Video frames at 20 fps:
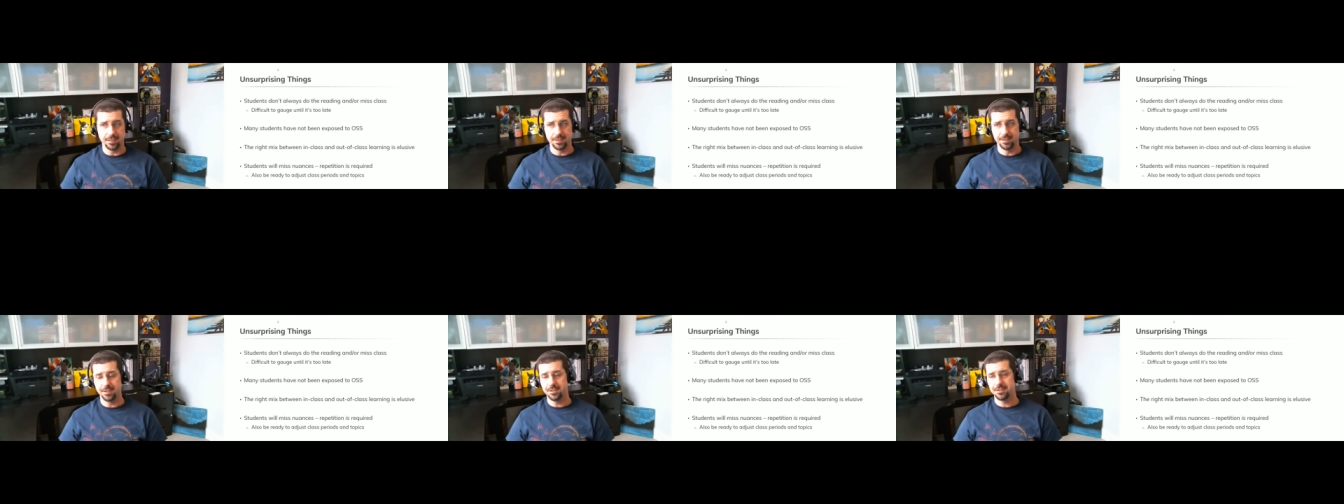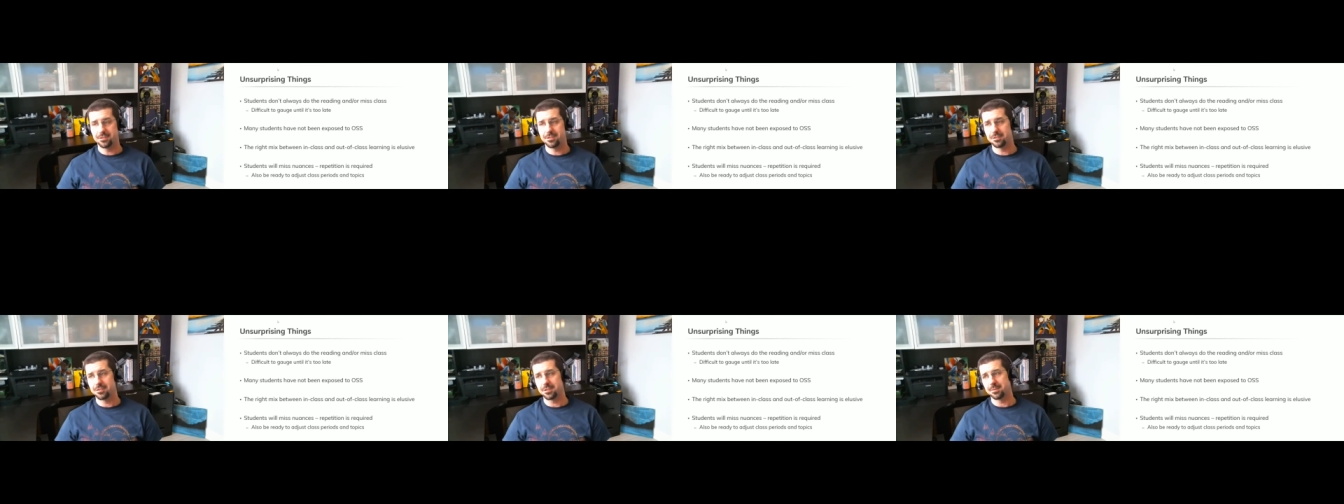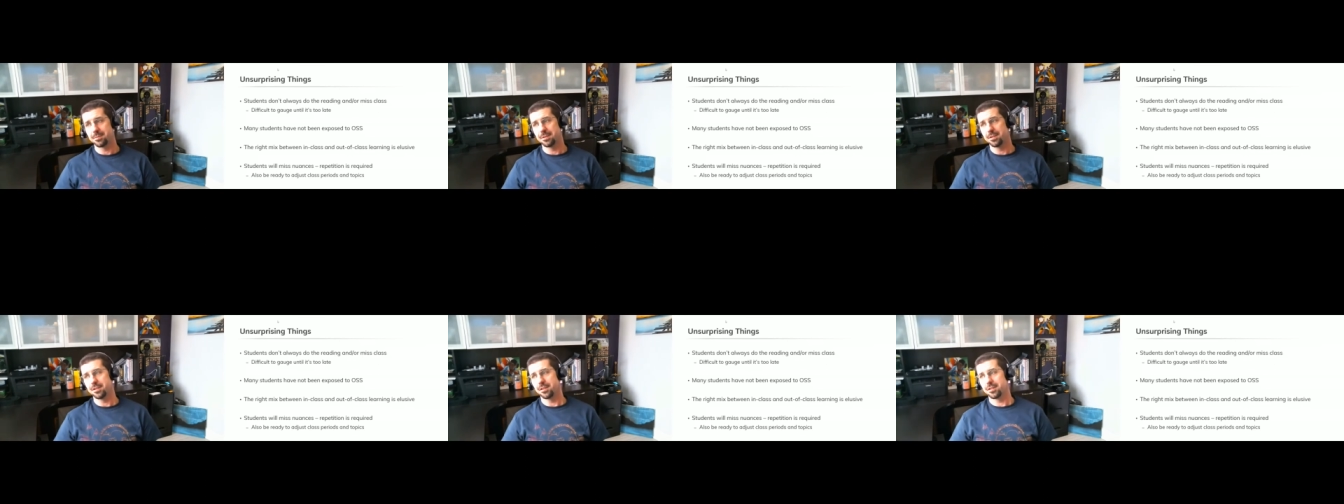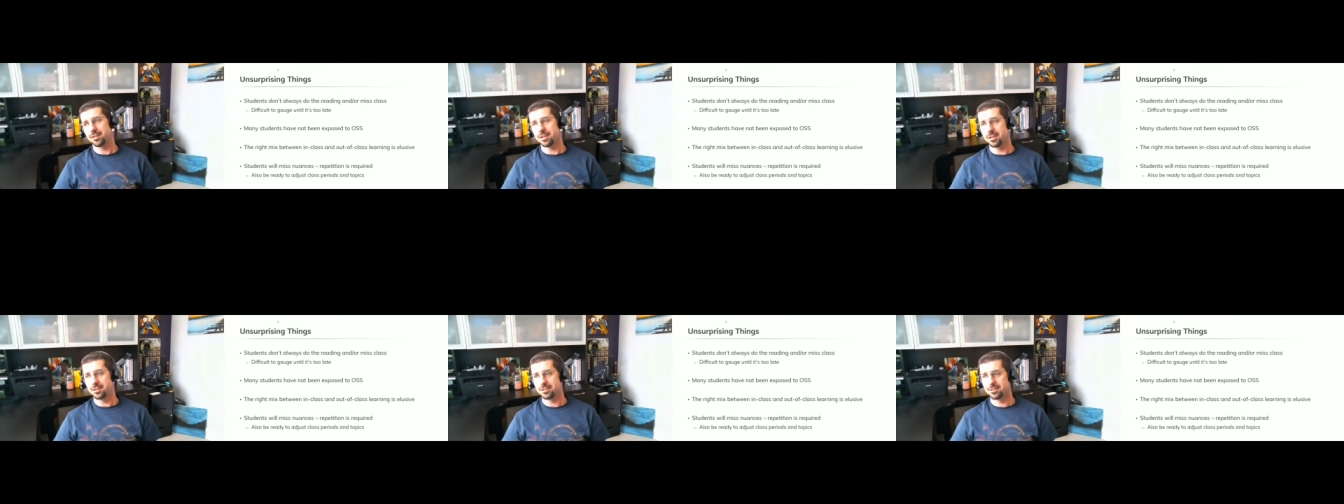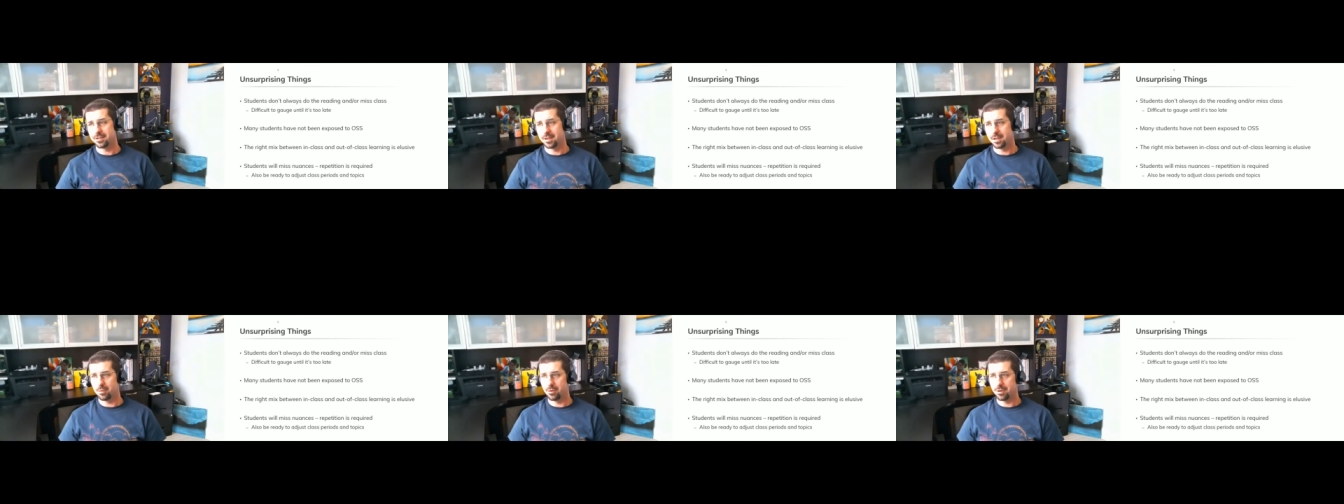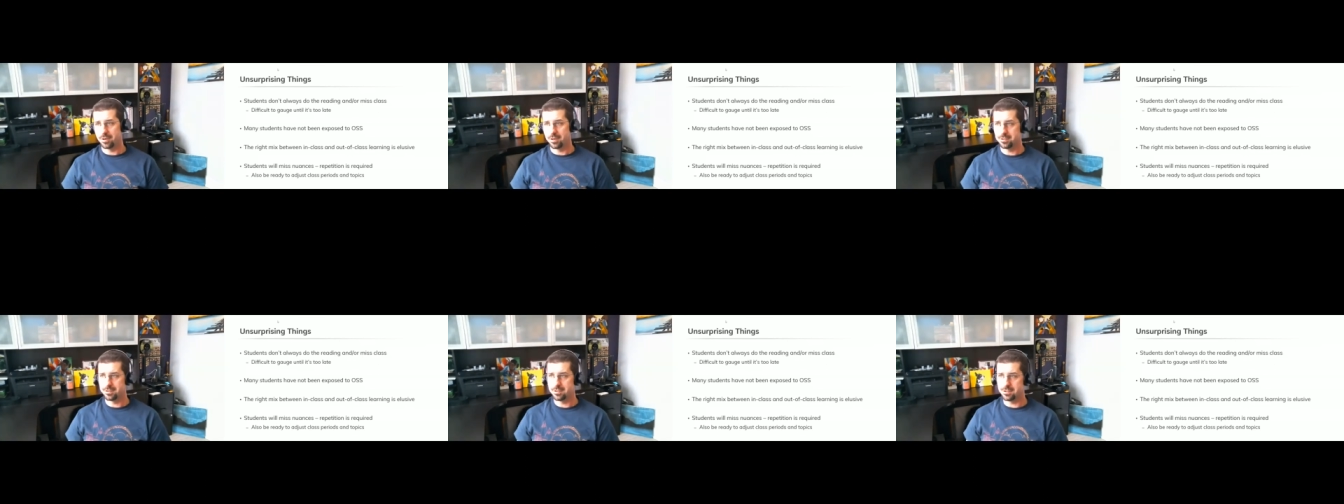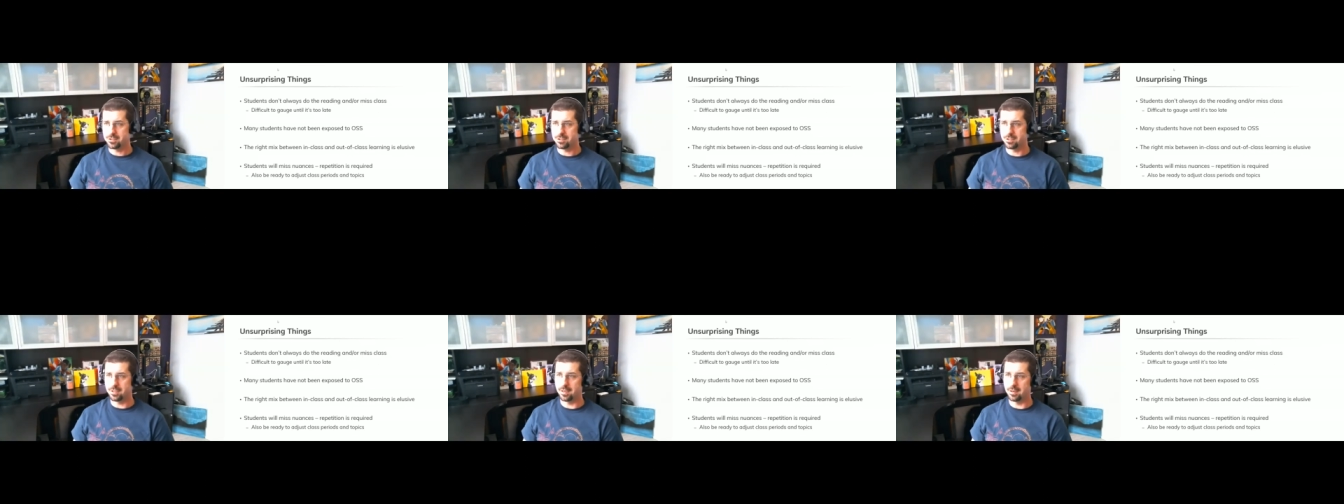and these are some of the things that I wanted to
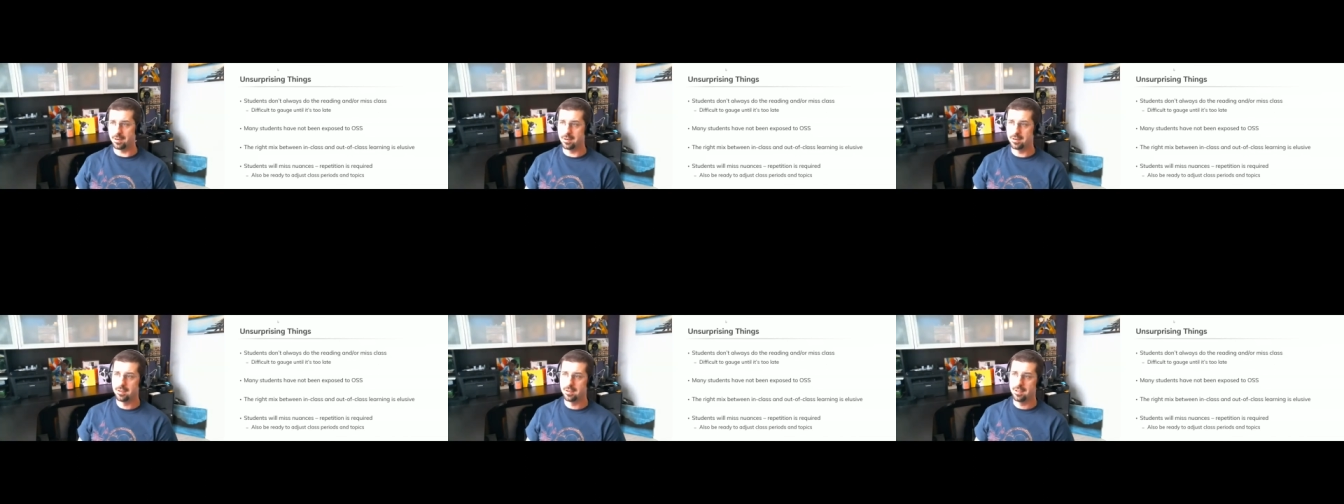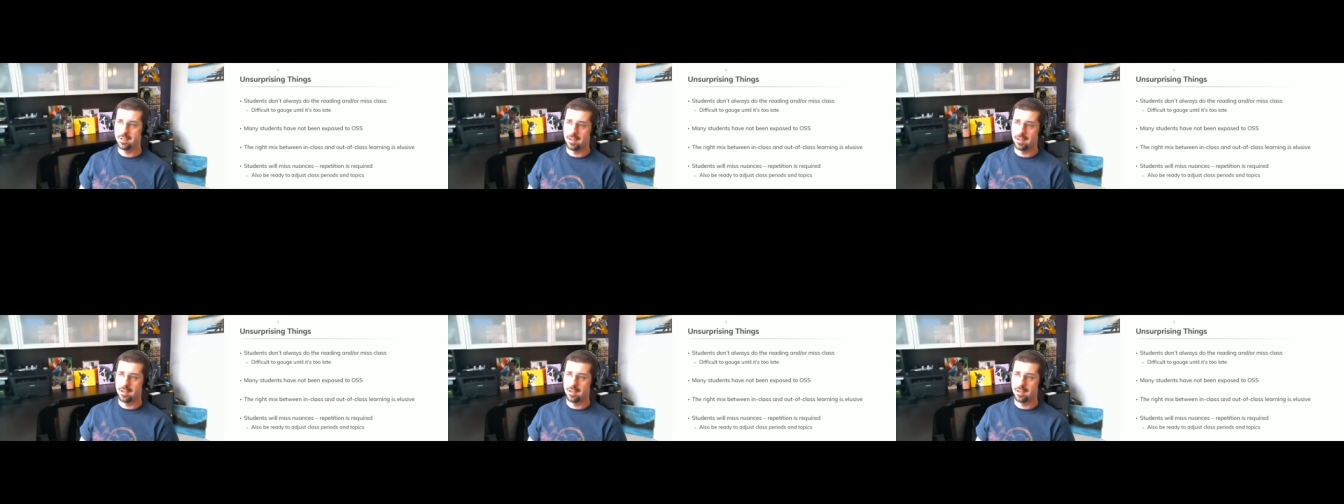share,